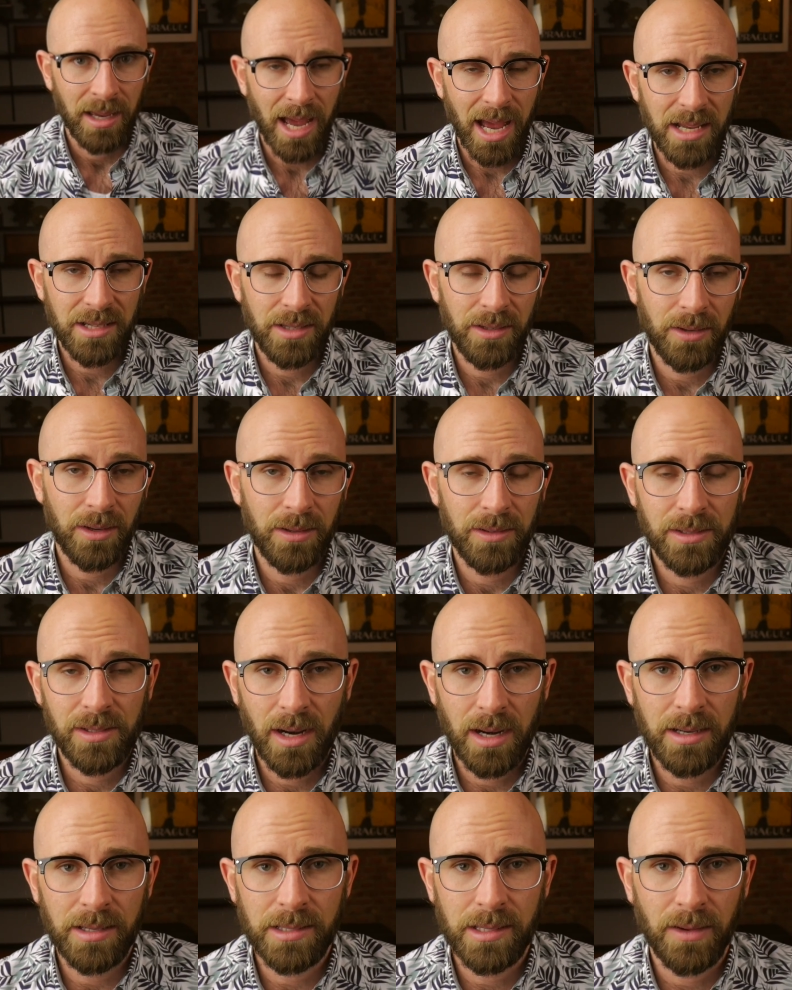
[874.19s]
As you know, the
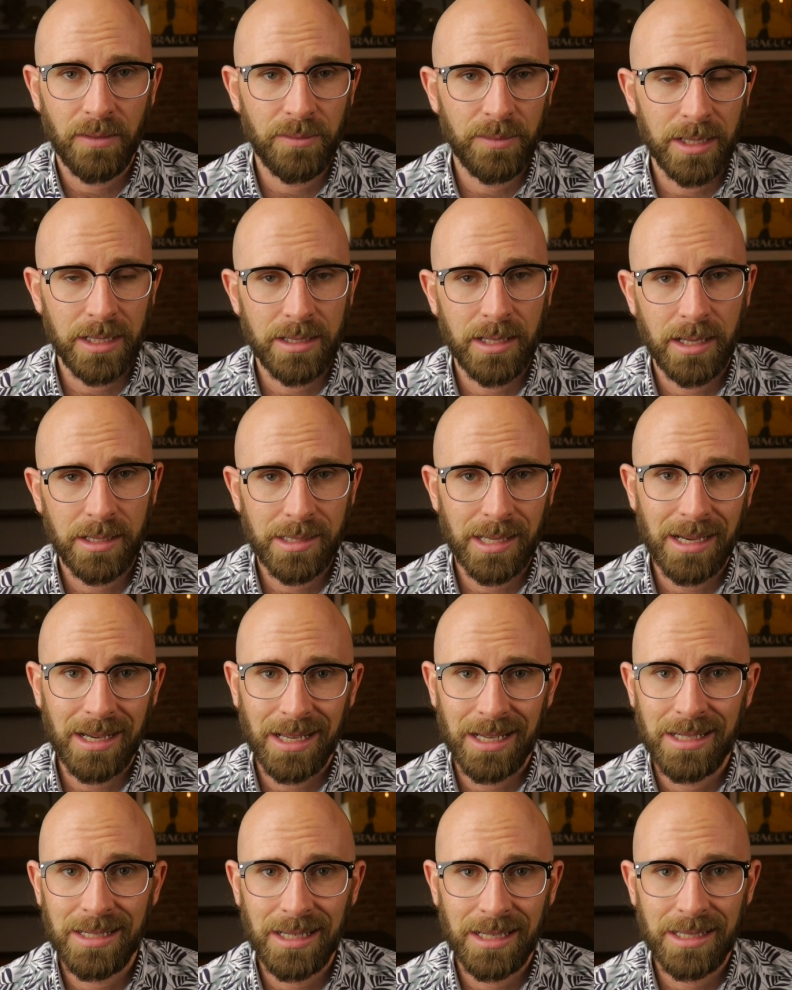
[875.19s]
Chinese government does and
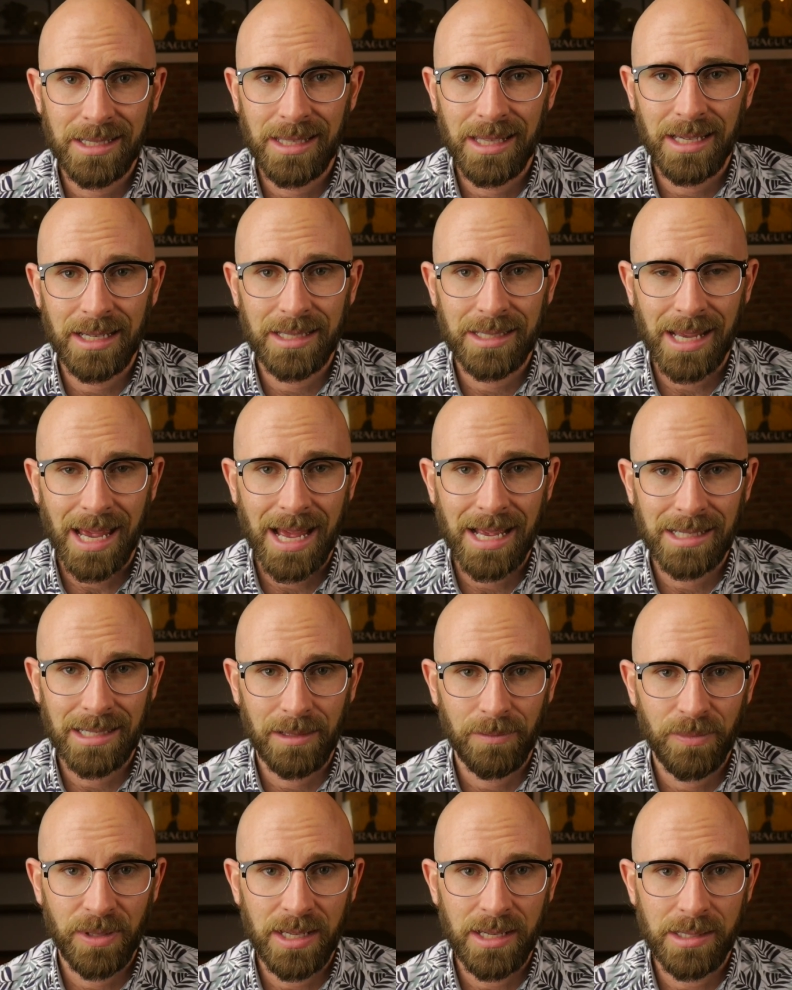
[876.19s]
undoes things as
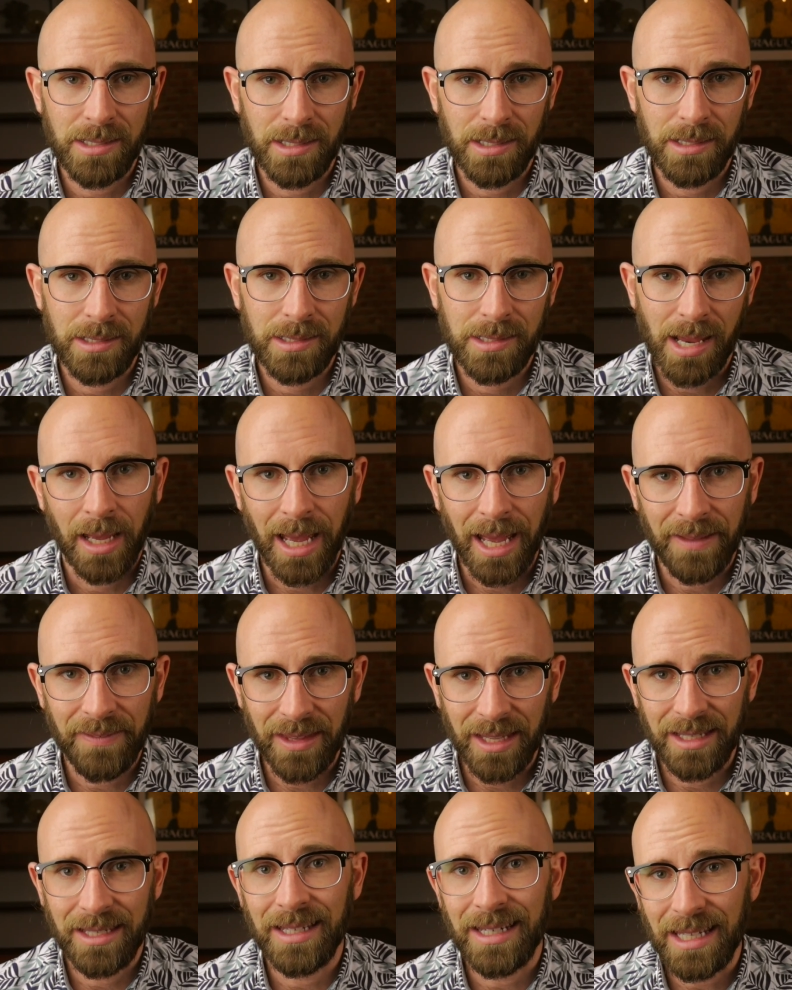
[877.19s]
it pleases, and
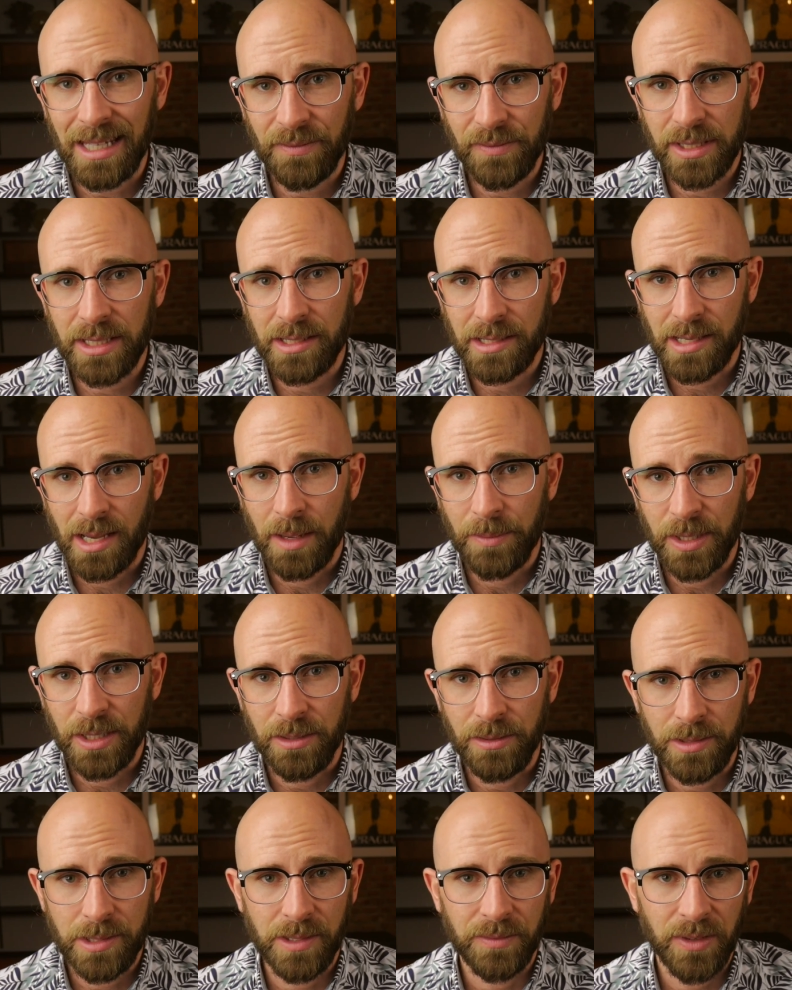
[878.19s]
they can even determine
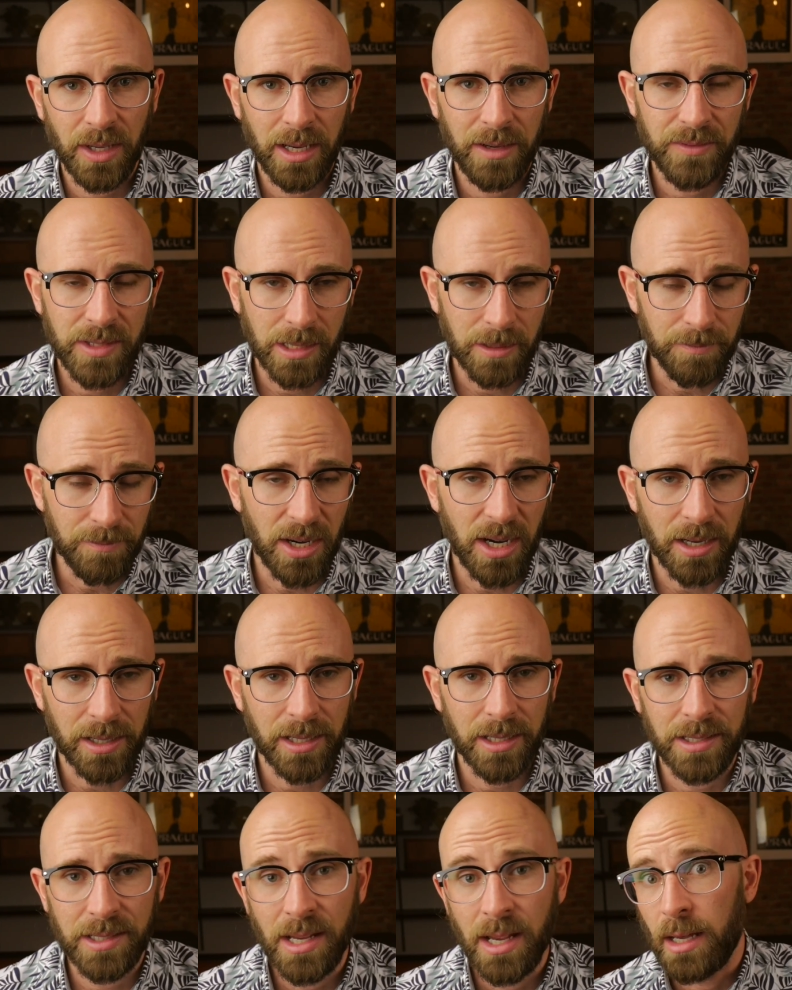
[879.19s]
who survives in a
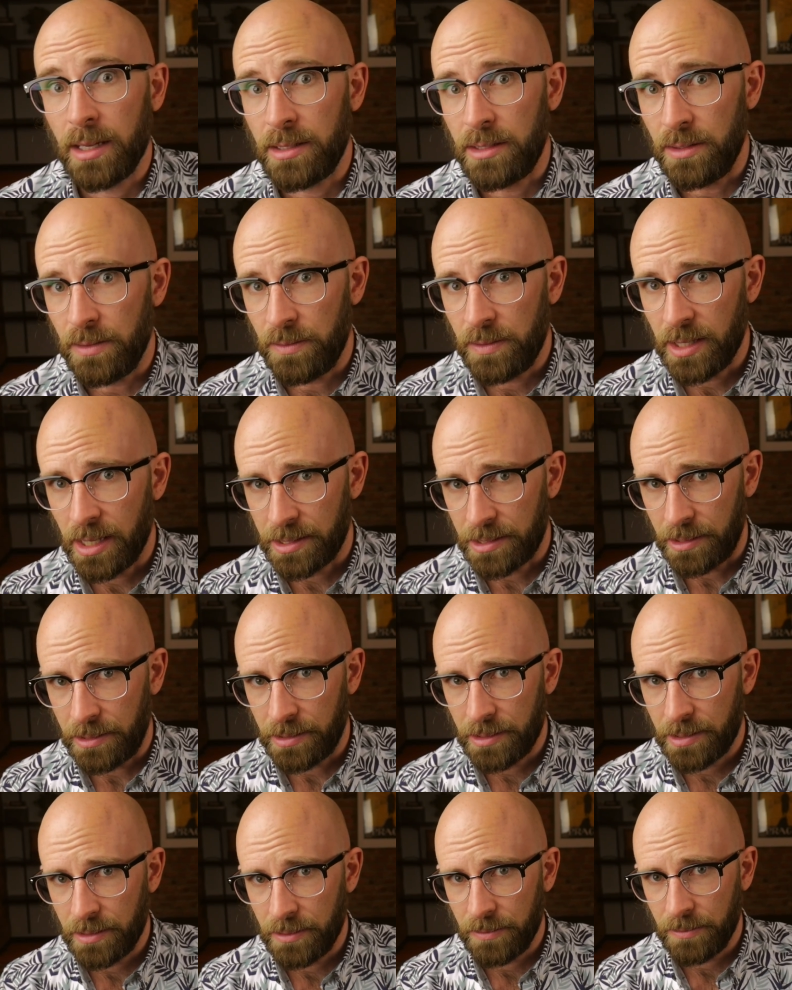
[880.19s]
market and who doesn't.